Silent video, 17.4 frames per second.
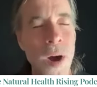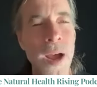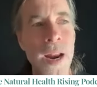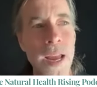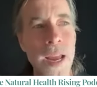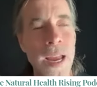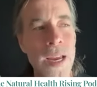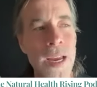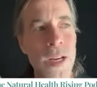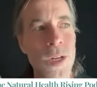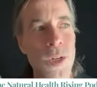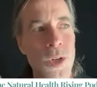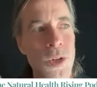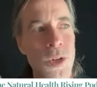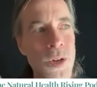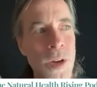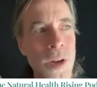
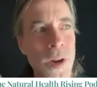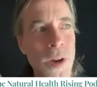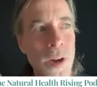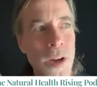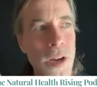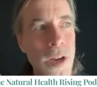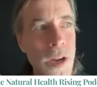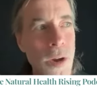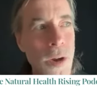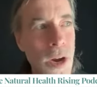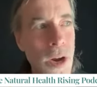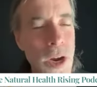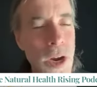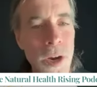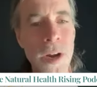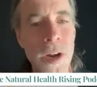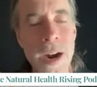is
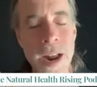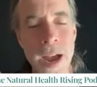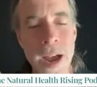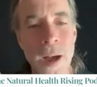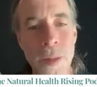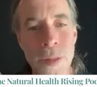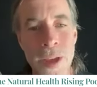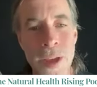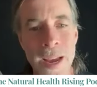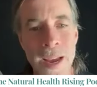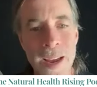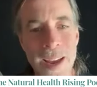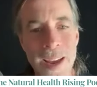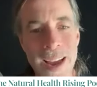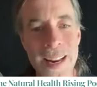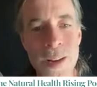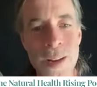good and healthy,
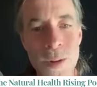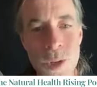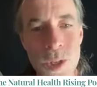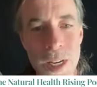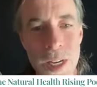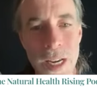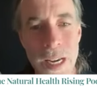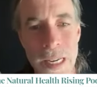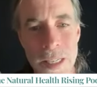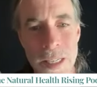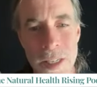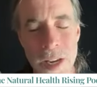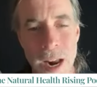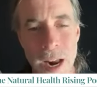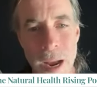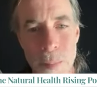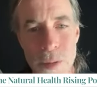and you see
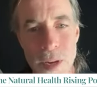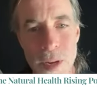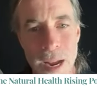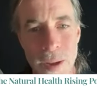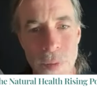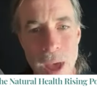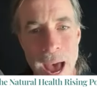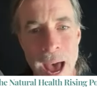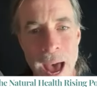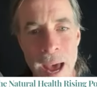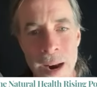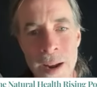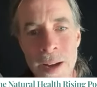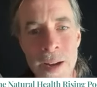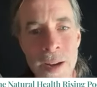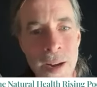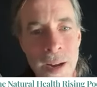setups like that.
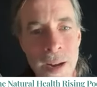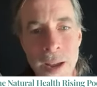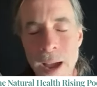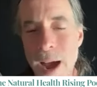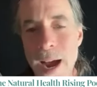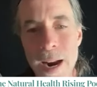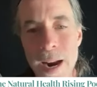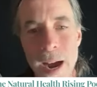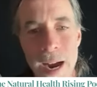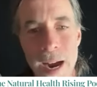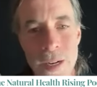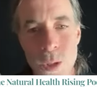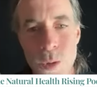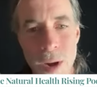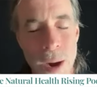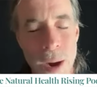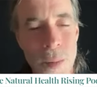I
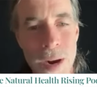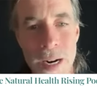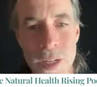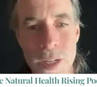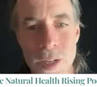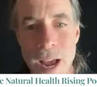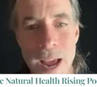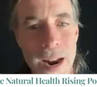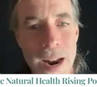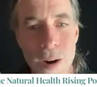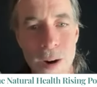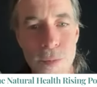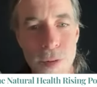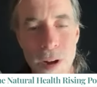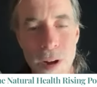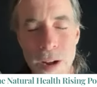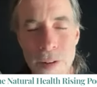want to stand out in
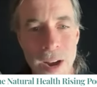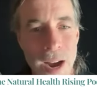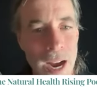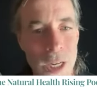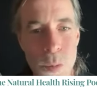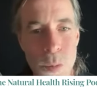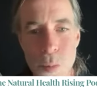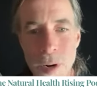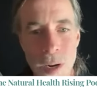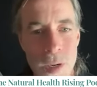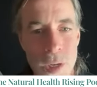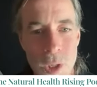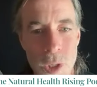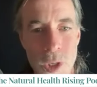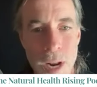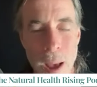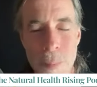front of a hospital and
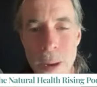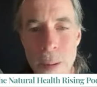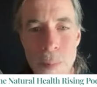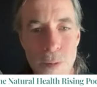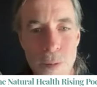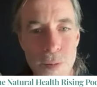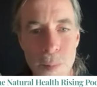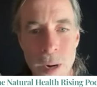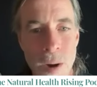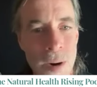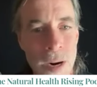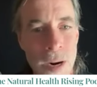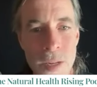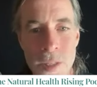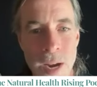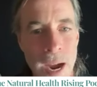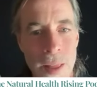just stop people from going
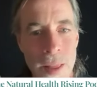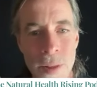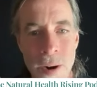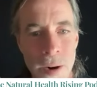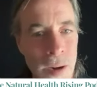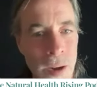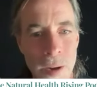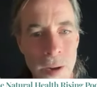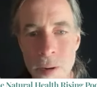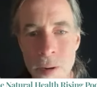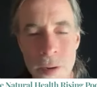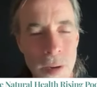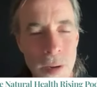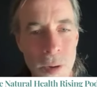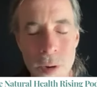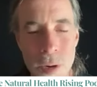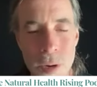inside there. Go,
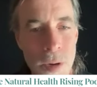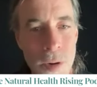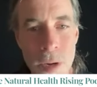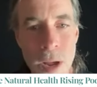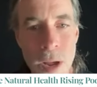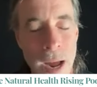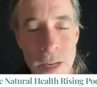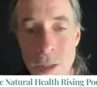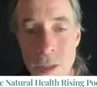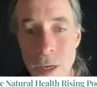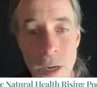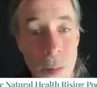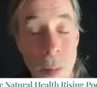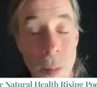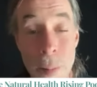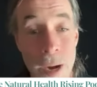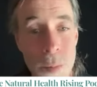you honestly, you'd
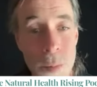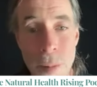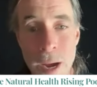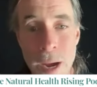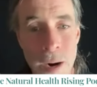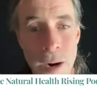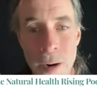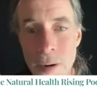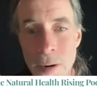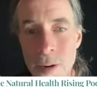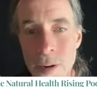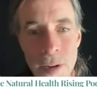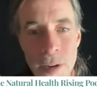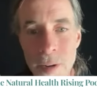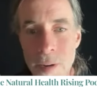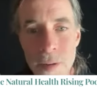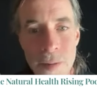be much better
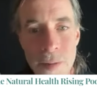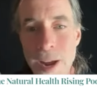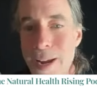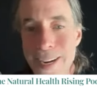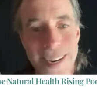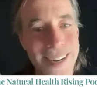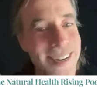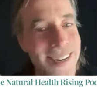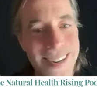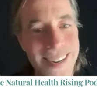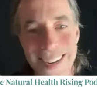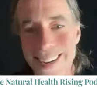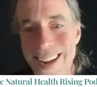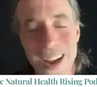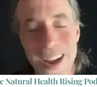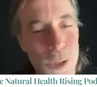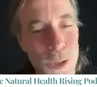
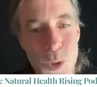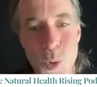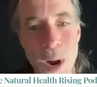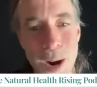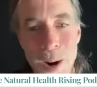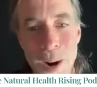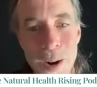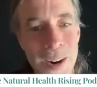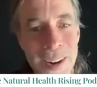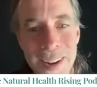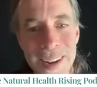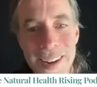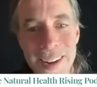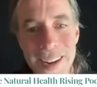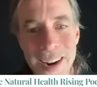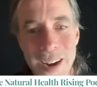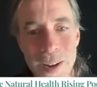elsewhere.
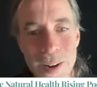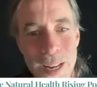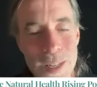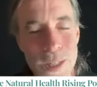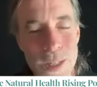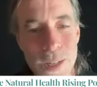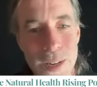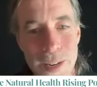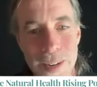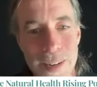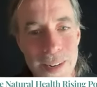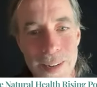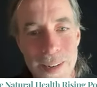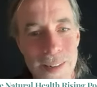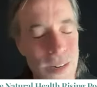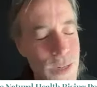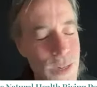Let's
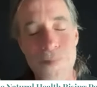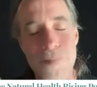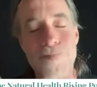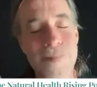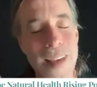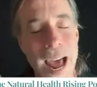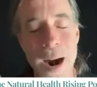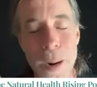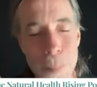just, I don't